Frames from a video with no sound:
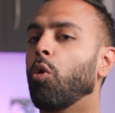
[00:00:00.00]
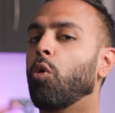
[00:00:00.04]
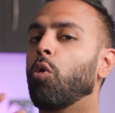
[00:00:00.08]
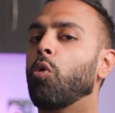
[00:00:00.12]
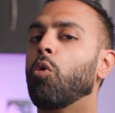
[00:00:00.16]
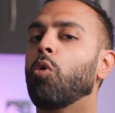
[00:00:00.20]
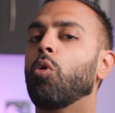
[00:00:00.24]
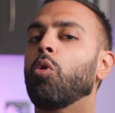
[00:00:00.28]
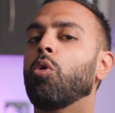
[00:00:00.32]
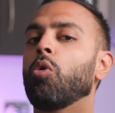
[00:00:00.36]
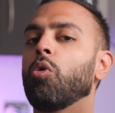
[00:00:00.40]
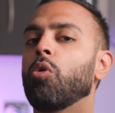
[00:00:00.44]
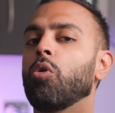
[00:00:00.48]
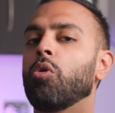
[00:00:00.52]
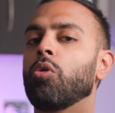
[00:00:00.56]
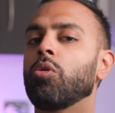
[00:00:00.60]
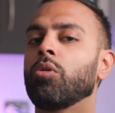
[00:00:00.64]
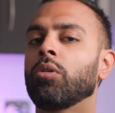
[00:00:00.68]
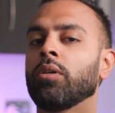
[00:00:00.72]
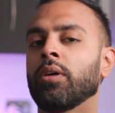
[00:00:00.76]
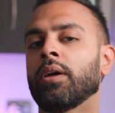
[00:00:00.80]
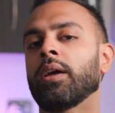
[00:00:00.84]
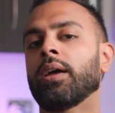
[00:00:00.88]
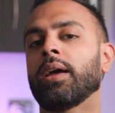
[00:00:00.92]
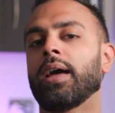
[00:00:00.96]

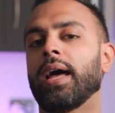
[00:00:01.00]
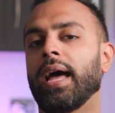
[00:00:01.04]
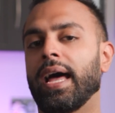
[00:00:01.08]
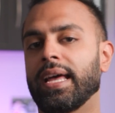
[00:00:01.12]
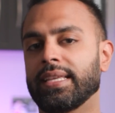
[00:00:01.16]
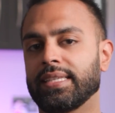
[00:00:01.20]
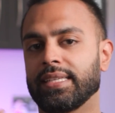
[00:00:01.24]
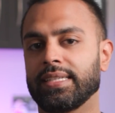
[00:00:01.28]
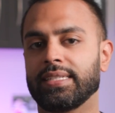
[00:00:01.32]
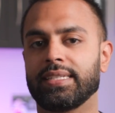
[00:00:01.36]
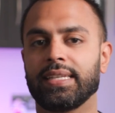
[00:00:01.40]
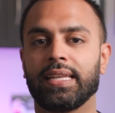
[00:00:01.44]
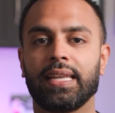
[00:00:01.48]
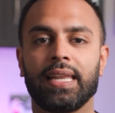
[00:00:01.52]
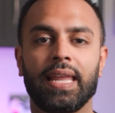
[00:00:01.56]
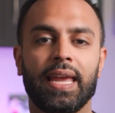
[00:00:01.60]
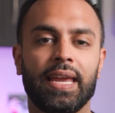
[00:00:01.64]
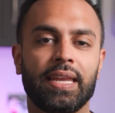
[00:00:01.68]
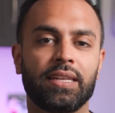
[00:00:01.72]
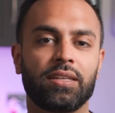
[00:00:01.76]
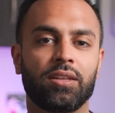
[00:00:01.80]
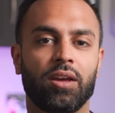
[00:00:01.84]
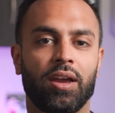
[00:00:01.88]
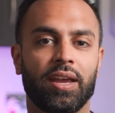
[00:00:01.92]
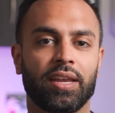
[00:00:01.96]
or has a
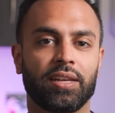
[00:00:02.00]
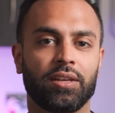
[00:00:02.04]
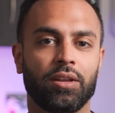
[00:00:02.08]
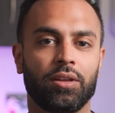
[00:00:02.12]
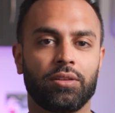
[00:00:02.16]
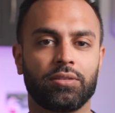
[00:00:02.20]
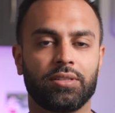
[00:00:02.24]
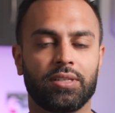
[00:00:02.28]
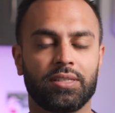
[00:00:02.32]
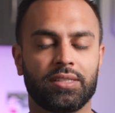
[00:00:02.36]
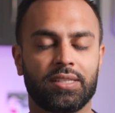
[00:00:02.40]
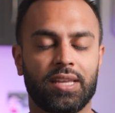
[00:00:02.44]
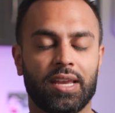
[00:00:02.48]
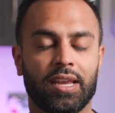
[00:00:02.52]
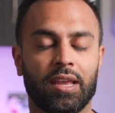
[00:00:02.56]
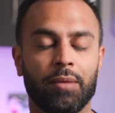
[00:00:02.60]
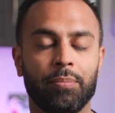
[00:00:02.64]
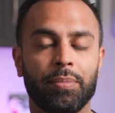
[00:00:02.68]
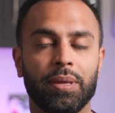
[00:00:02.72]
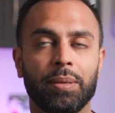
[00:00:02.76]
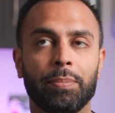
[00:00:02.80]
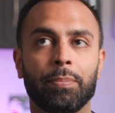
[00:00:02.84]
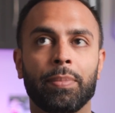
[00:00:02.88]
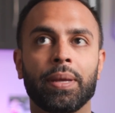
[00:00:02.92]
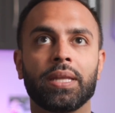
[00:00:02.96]
delayed diagnosis that
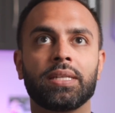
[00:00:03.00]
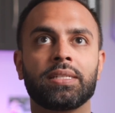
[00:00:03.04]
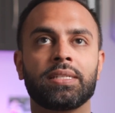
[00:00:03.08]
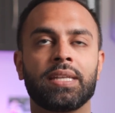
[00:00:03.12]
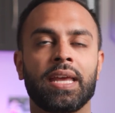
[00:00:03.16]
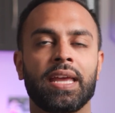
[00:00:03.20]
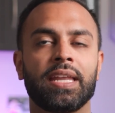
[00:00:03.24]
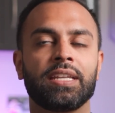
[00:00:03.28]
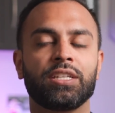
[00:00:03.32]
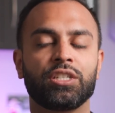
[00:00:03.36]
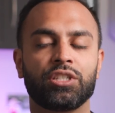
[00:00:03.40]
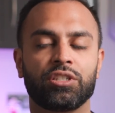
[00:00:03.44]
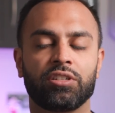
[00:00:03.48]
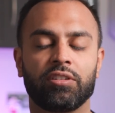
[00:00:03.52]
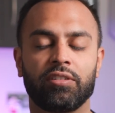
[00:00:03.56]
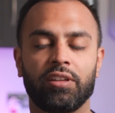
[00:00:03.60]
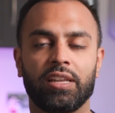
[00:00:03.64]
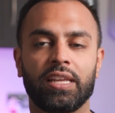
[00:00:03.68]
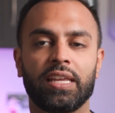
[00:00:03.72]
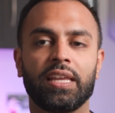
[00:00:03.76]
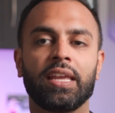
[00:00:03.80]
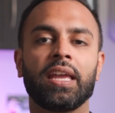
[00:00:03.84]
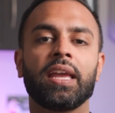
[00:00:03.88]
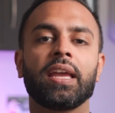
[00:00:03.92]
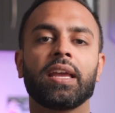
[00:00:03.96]
can be
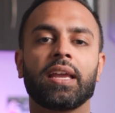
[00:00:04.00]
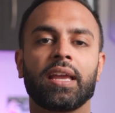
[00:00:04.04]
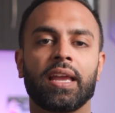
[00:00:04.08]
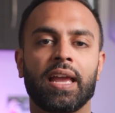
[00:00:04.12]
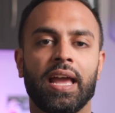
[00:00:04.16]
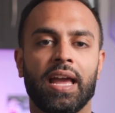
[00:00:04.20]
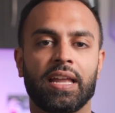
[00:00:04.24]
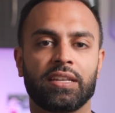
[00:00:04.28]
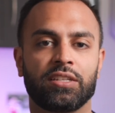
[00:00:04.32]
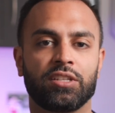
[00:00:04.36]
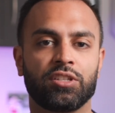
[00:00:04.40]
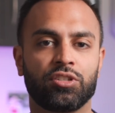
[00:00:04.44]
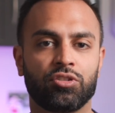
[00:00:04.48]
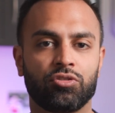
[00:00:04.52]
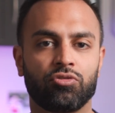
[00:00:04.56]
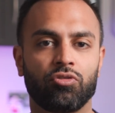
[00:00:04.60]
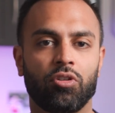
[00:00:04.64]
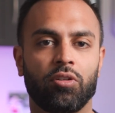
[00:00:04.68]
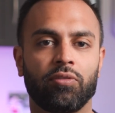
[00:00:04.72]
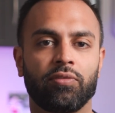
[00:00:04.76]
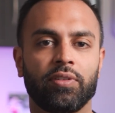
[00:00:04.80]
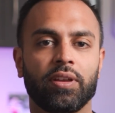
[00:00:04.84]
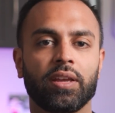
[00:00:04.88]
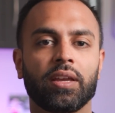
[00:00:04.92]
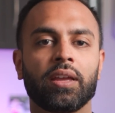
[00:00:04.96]
potentially
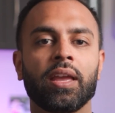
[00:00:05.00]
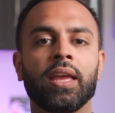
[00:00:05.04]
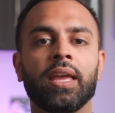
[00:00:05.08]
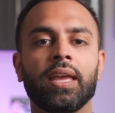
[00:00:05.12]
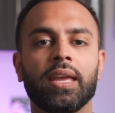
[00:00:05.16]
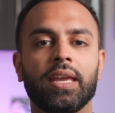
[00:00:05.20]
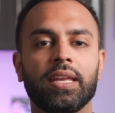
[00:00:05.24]
catastrophic.